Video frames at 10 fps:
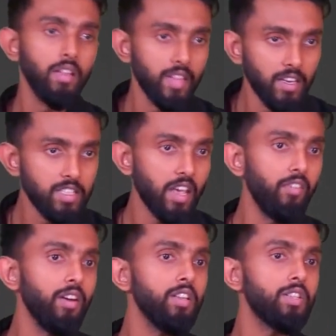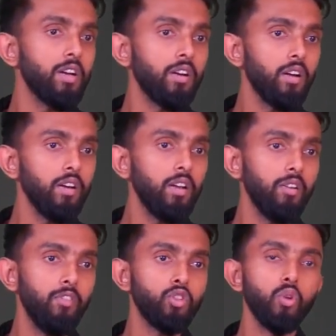That 7 is returned,
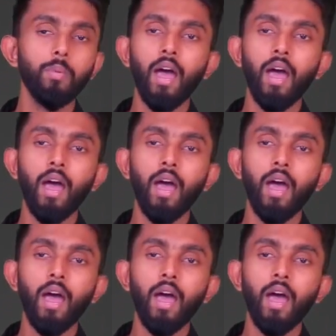which will be